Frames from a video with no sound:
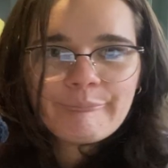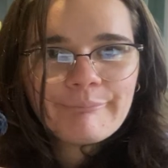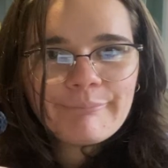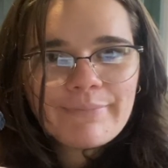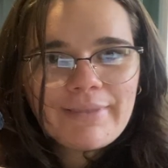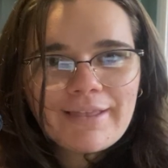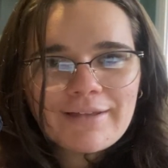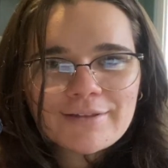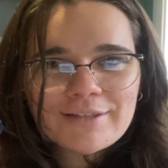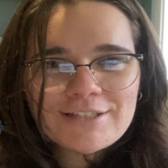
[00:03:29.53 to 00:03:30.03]

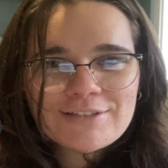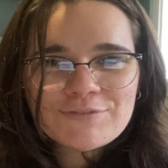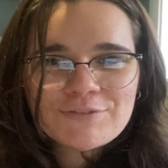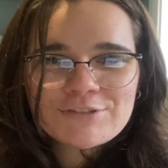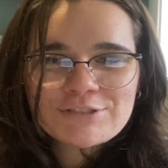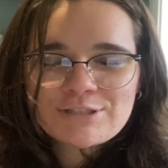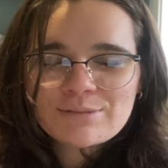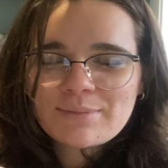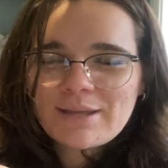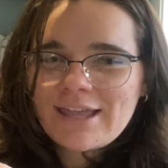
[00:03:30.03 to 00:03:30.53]
Yeah, it's the
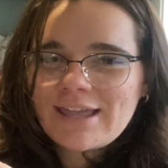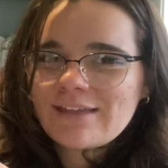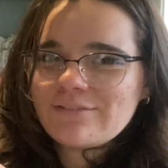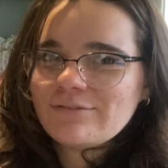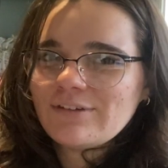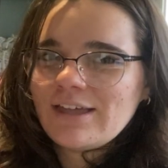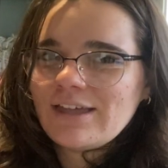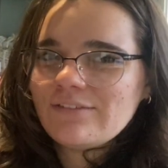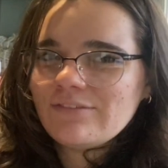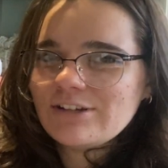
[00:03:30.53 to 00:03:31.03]
first time
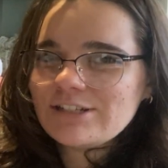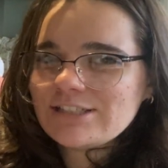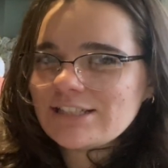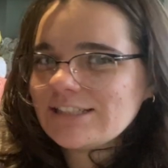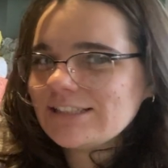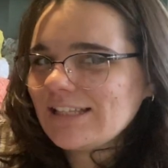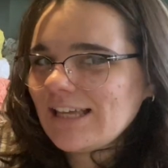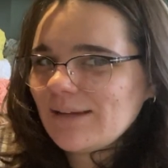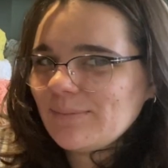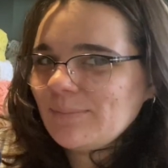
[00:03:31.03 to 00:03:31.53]
I've ever
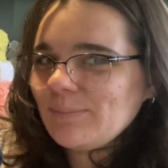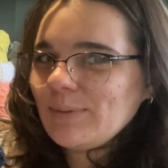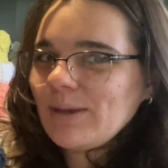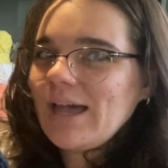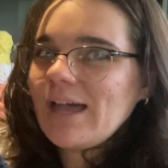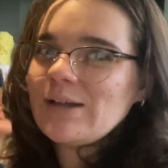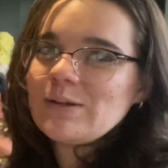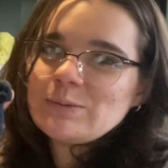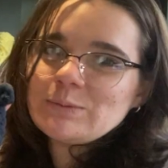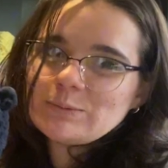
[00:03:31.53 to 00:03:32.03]
done that, but
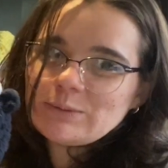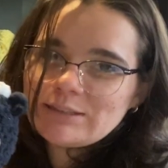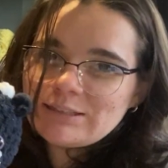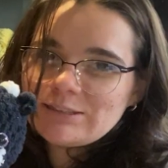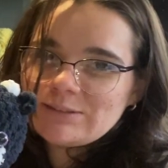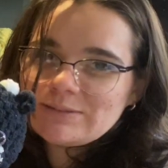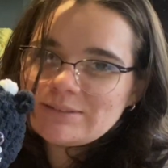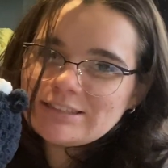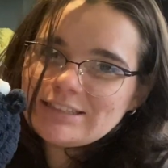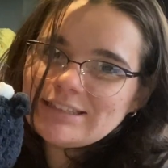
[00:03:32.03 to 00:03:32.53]
I
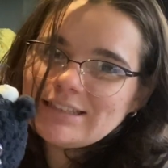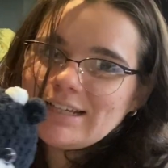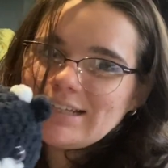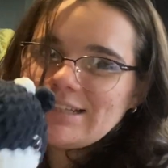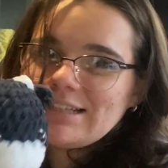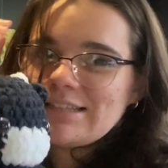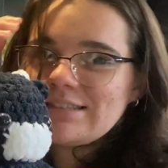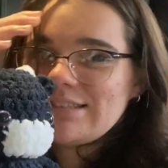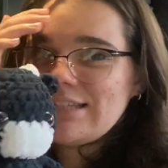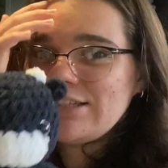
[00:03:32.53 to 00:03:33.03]
really like
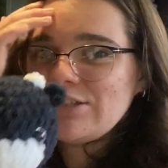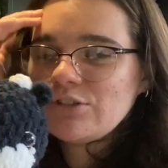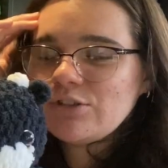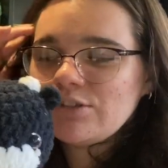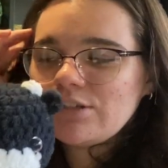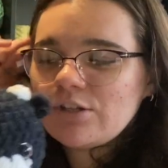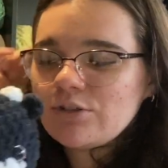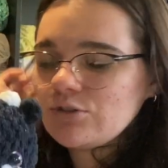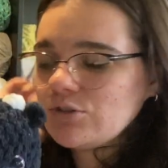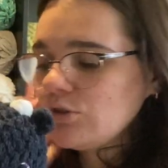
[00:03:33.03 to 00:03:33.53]
this. It
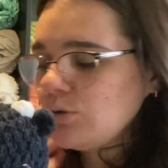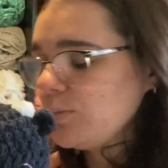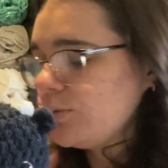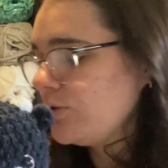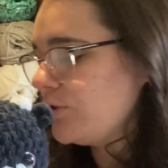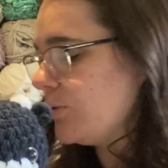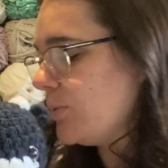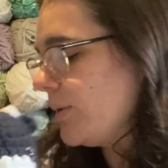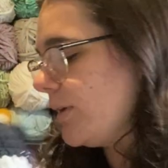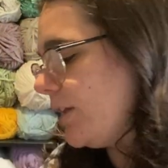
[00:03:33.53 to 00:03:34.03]
turned out super
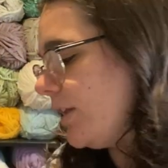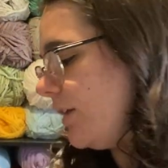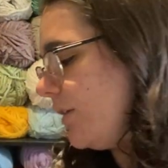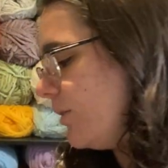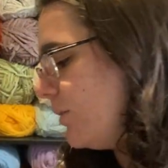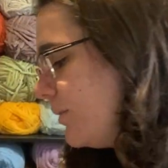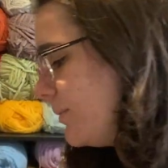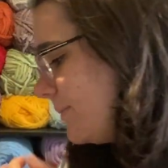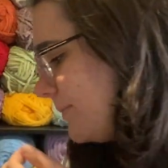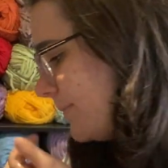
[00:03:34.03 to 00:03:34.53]
cute.